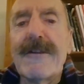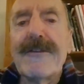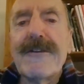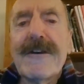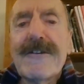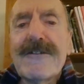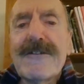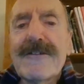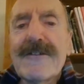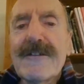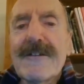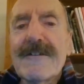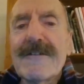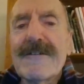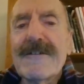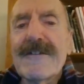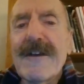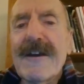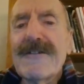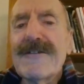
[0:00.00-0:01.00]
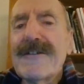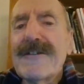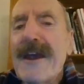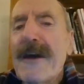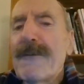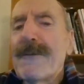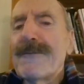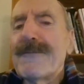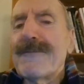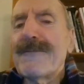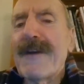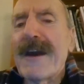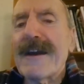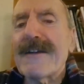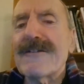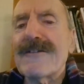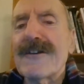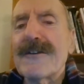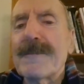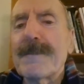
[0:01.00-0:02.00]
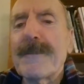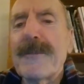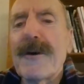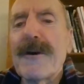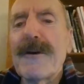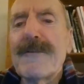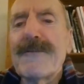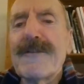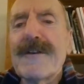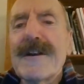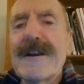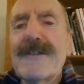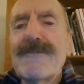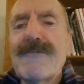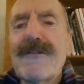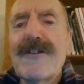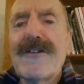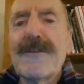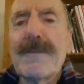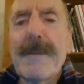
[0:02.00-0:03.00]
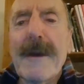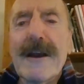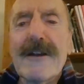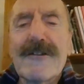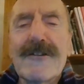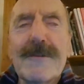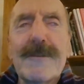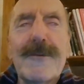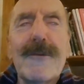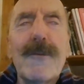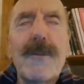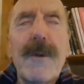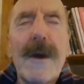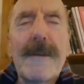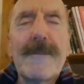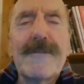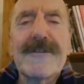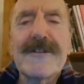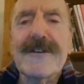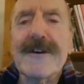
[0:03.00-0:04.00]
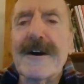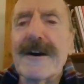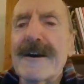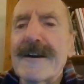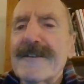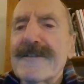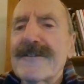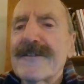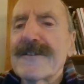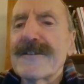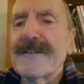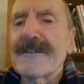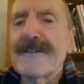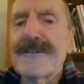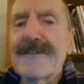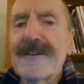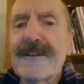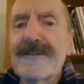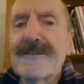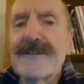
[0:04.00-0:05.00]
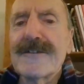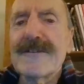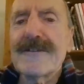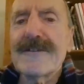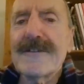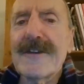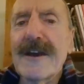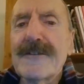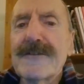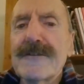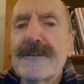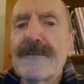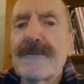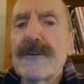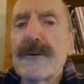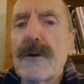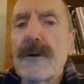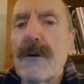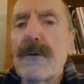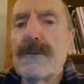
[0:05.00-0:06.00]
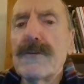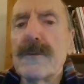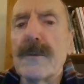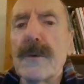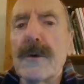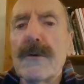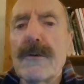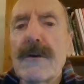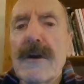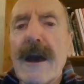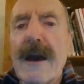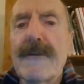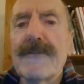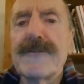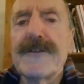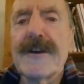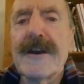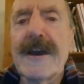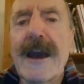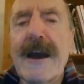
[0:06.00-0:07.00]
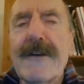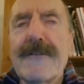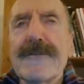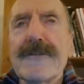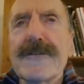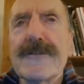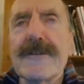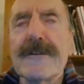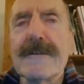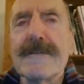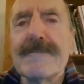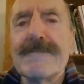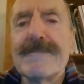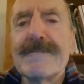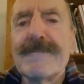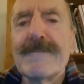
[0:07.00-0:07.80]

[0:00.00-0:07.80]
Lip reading: This has now infected perfectly respectable websites such as that of Cornwall County Council.